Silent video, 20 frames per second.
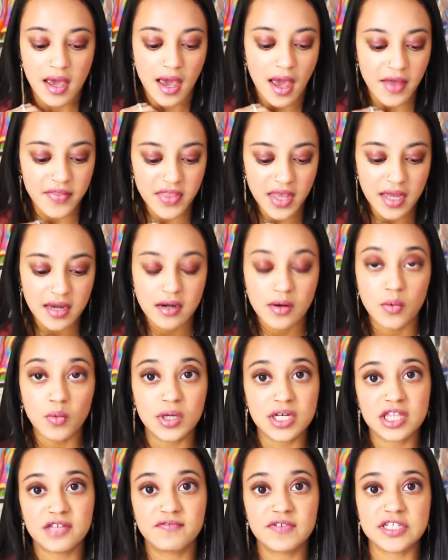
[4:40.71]
And then
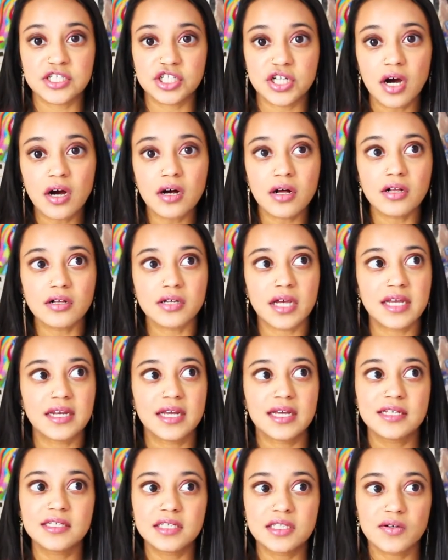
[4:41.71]
with Vishal and
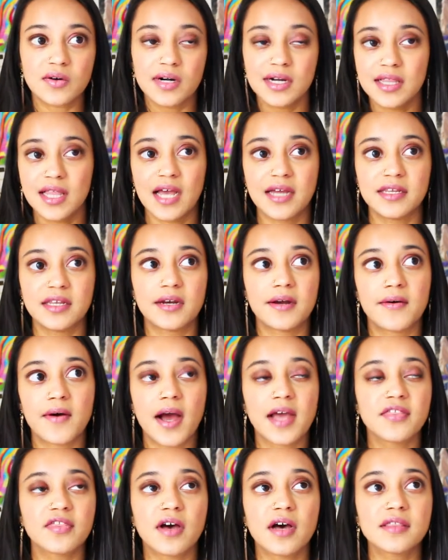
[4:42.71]
his storyline, you know,
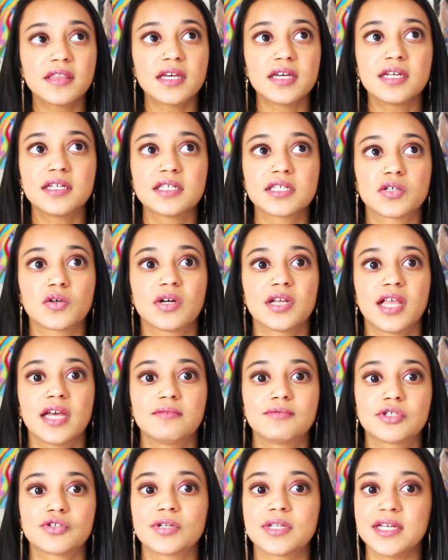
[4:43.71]
I thought that his storyline
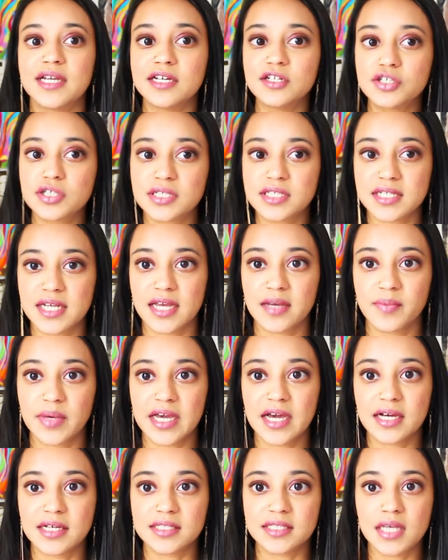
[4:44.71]
was really interesting
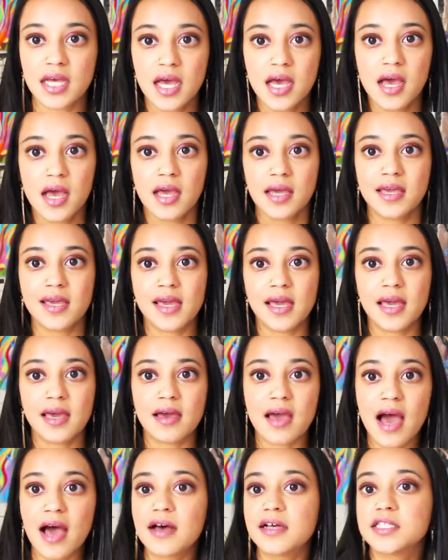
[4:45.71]
because he
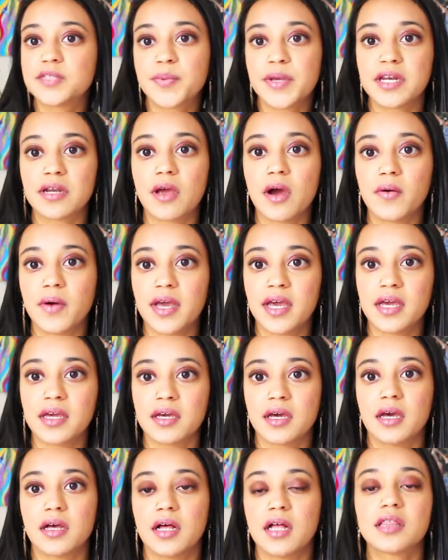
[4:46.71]
has been
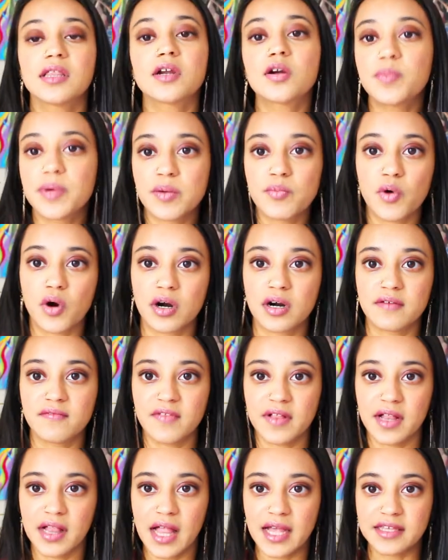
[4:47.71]
going a little bit more of
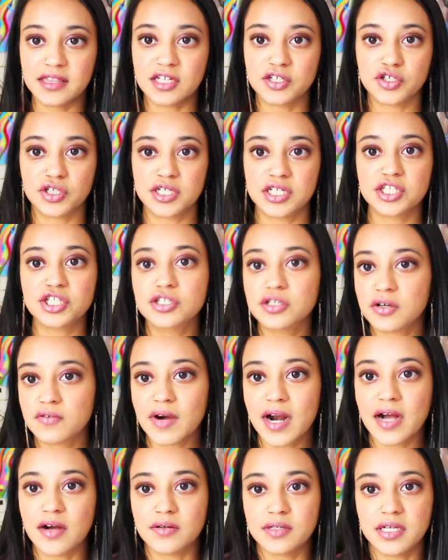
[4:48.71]
like the traditional
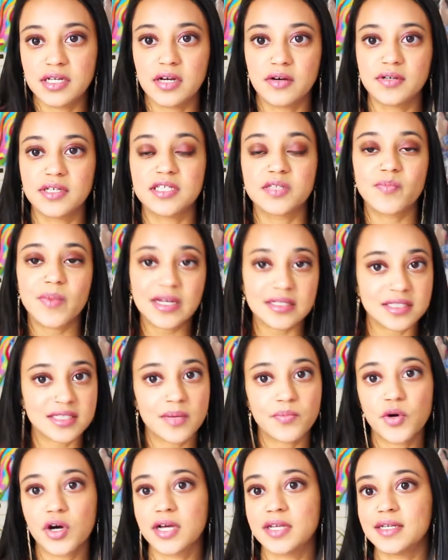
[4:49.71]
route. You know, he's met
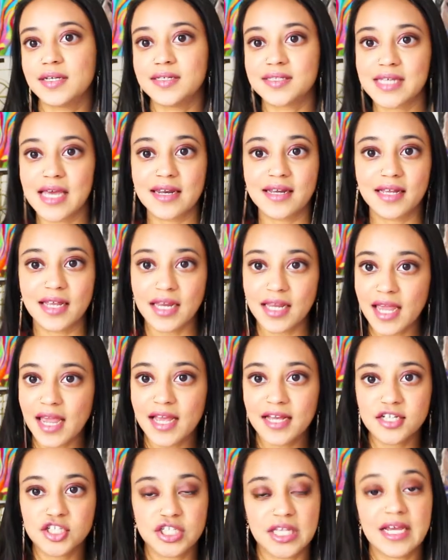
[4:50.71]
someone, he's getting
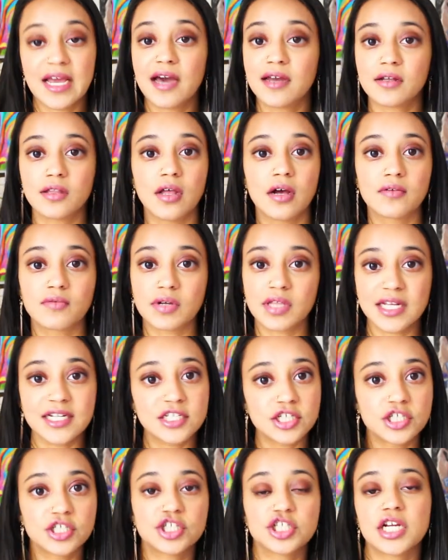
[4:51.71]
engaged, they had a long
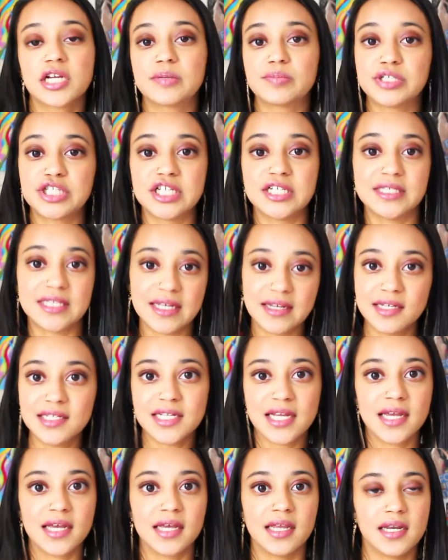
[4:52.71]
relationship, she's
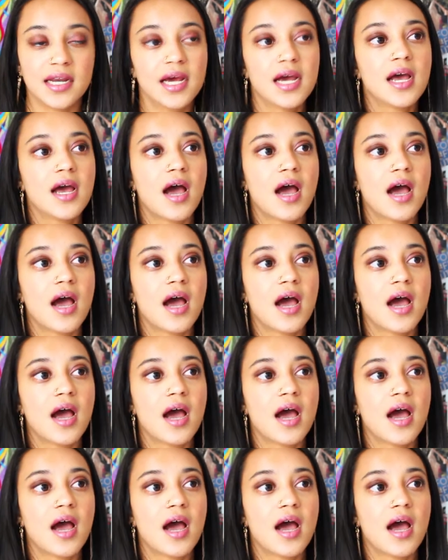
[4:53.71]
Indian.